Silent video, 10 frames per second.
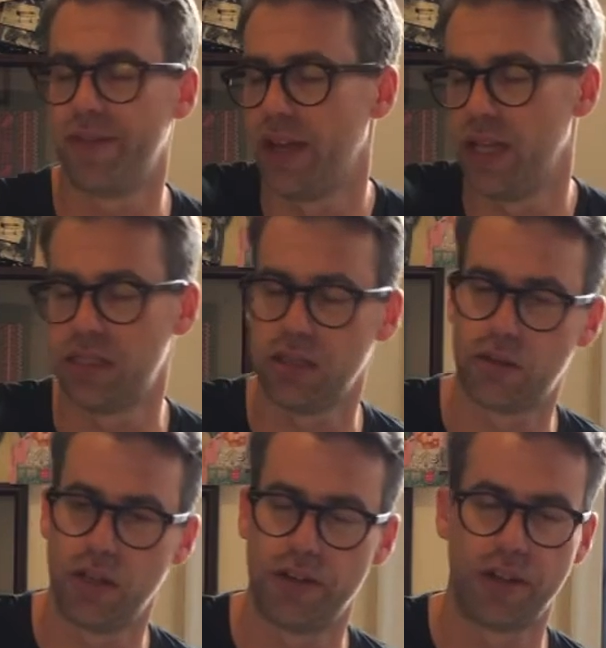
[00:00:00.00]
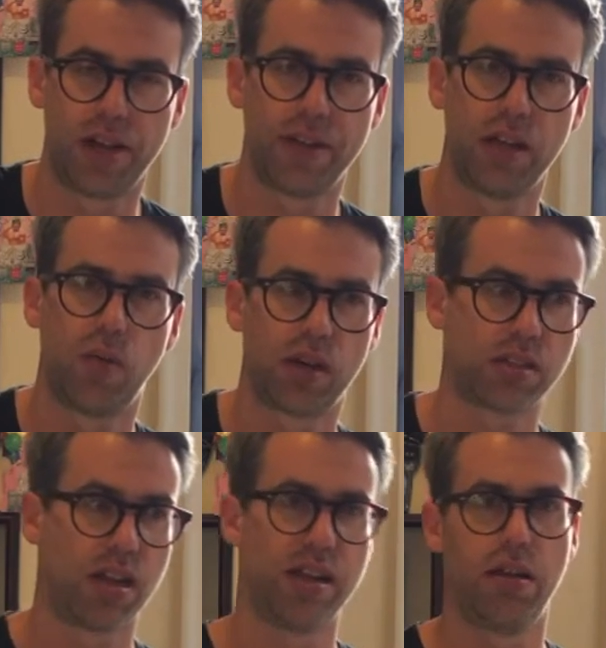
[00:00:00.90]
The Hazy 300, I think it works
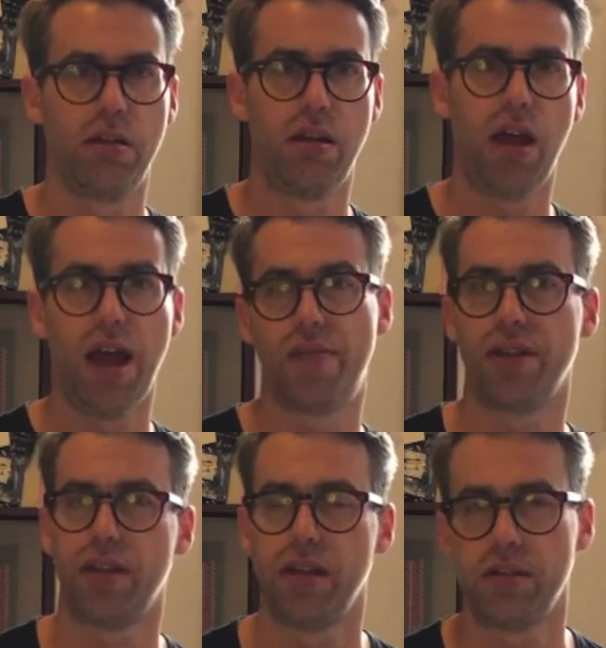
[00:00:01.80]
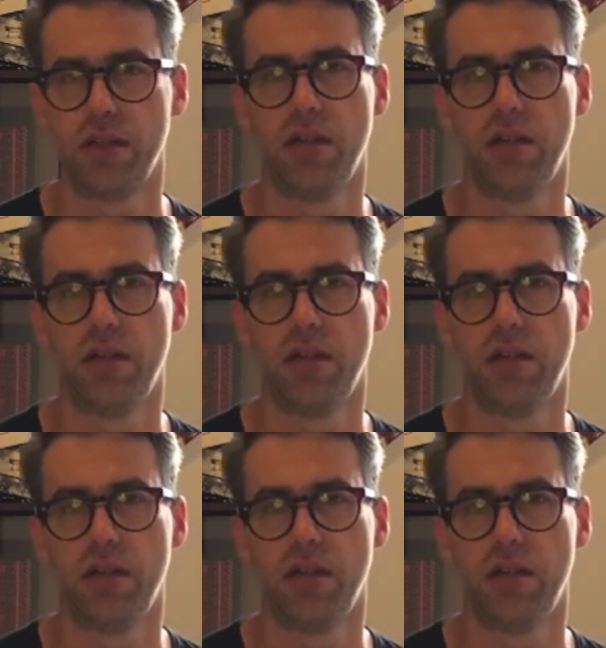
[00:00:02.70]
on everything.